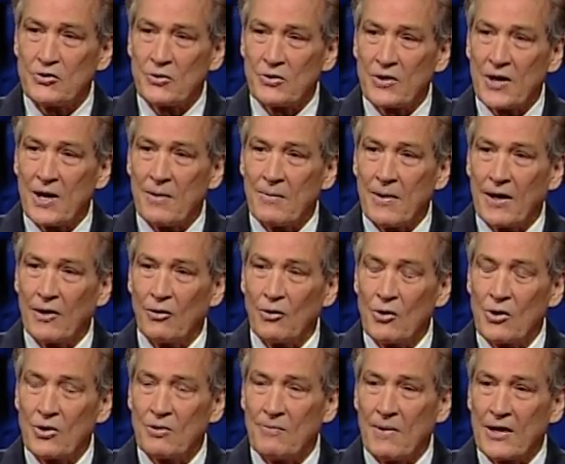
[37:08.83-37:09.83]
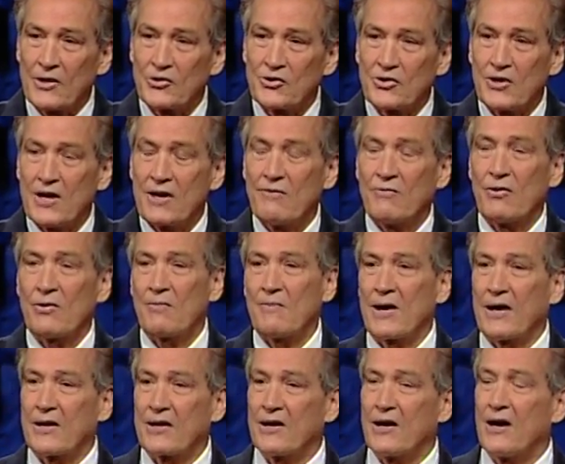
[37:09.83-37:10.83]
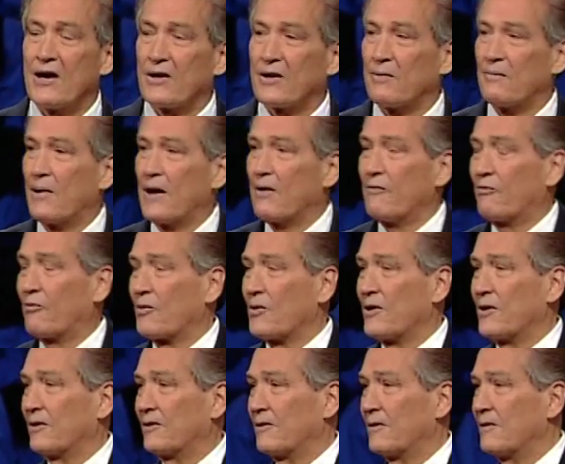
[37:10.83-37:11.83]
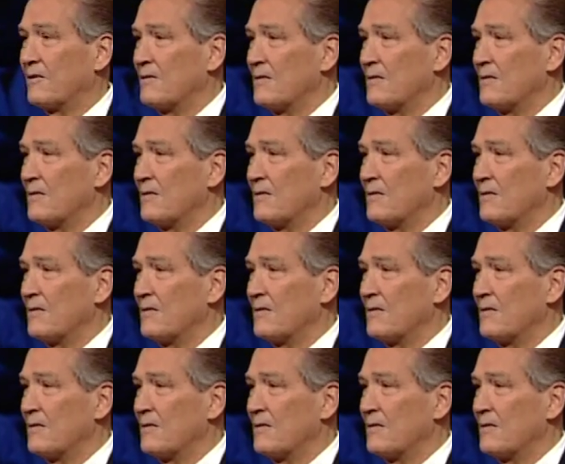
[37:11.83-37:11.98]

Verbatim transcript: You're now my Lord, my Savior, my God, and my friend.